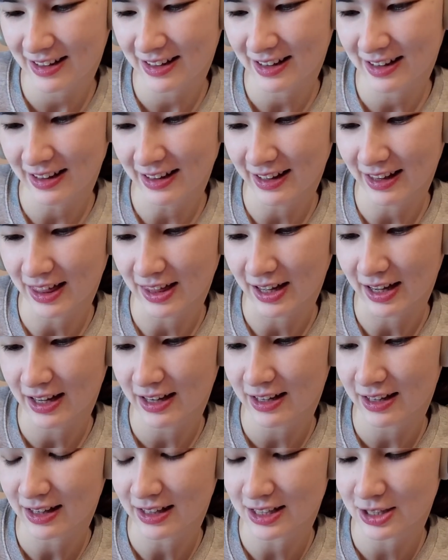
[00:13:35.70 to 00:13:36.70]
I like that.
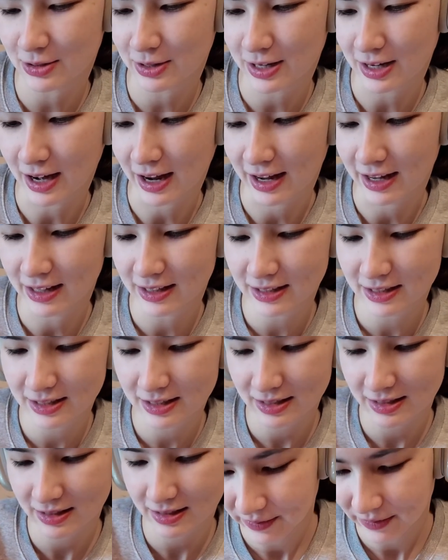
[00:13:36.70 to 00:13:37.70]
That's quite
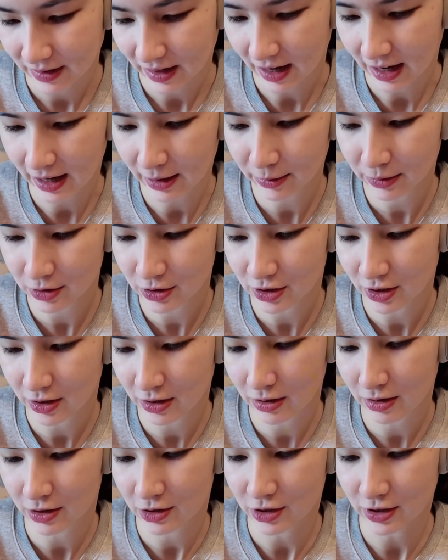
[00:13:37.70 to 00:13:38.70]
nice. I will show
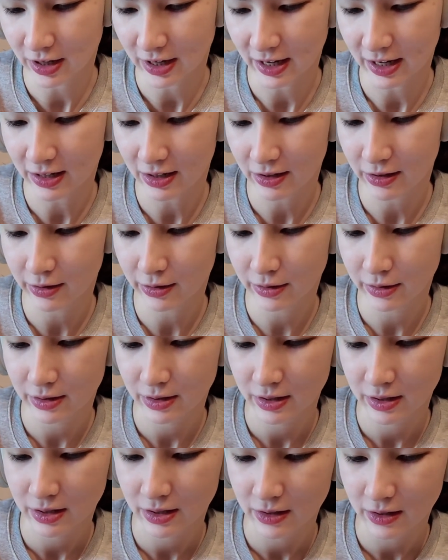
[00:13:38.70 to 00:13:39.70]
you the trick I do,
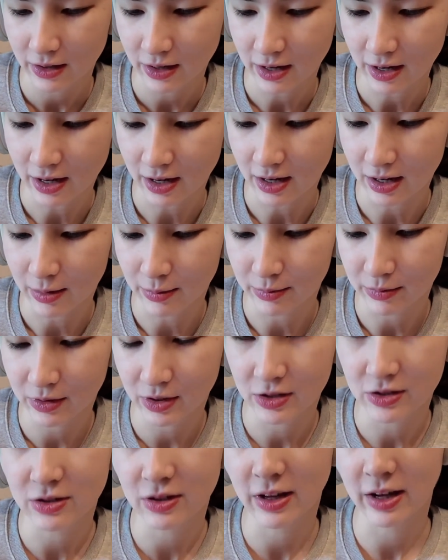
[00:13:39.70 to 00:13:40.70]
because you're